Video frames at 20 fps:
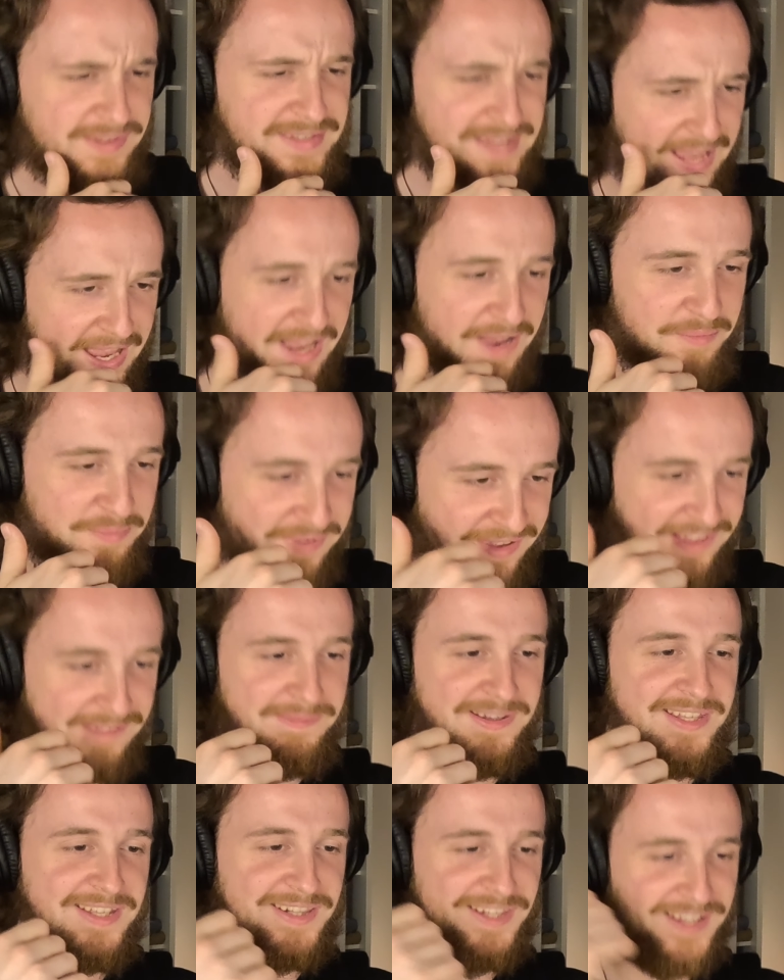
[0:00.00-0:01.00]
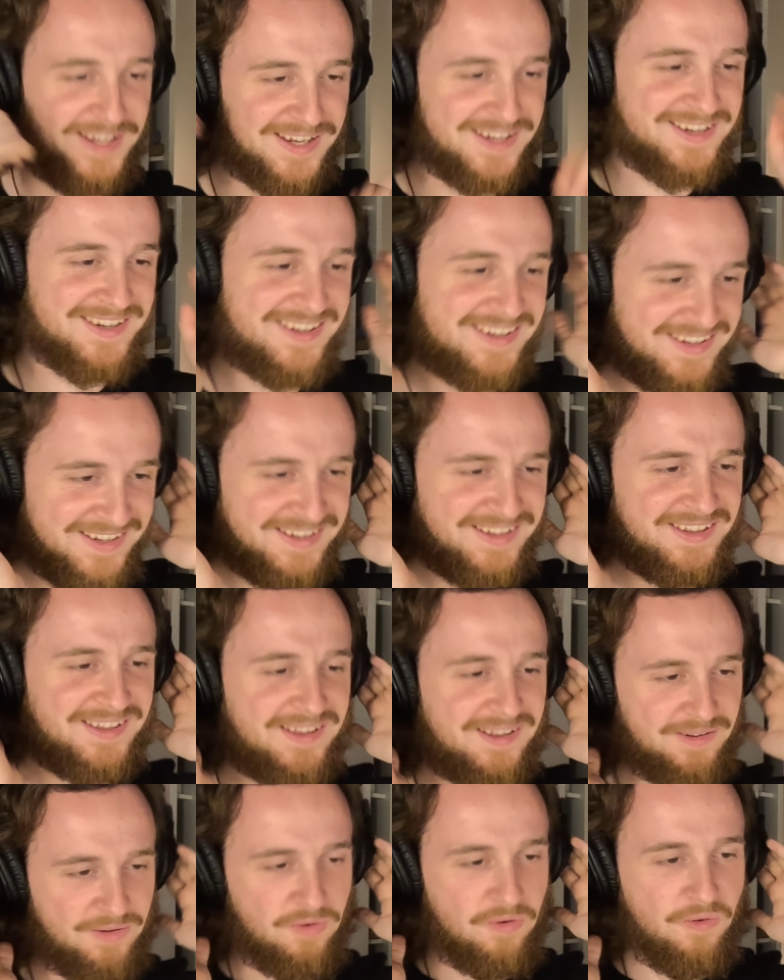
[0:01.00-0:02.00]
Damn, immediately.
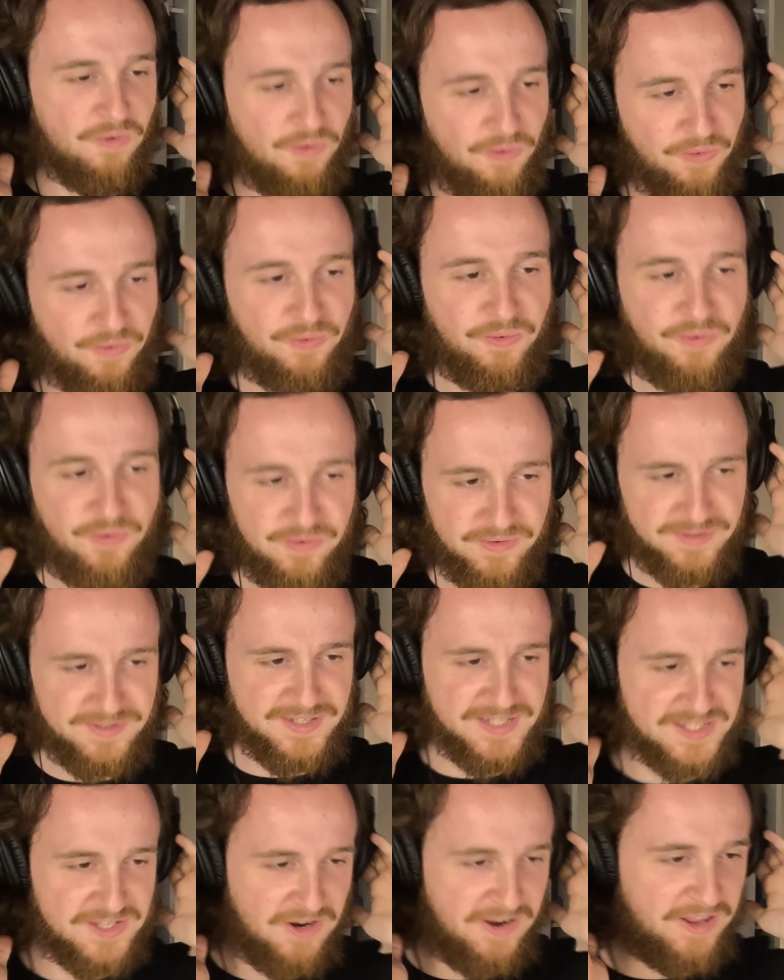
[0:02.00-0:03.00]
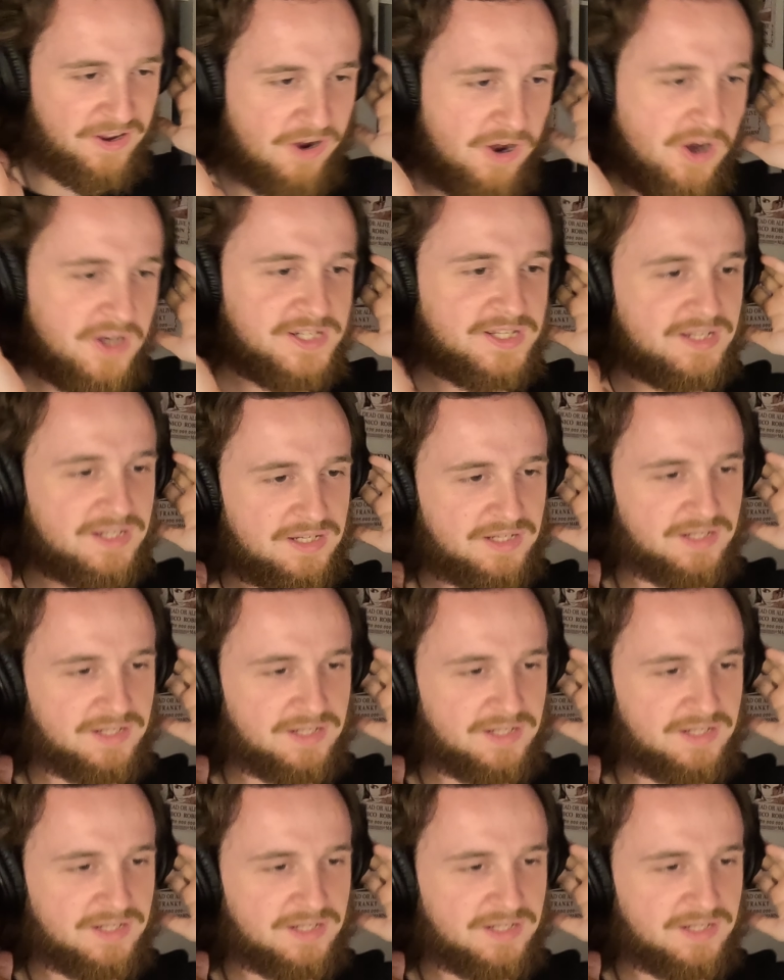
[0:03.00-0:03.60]
Woo! Starting hot.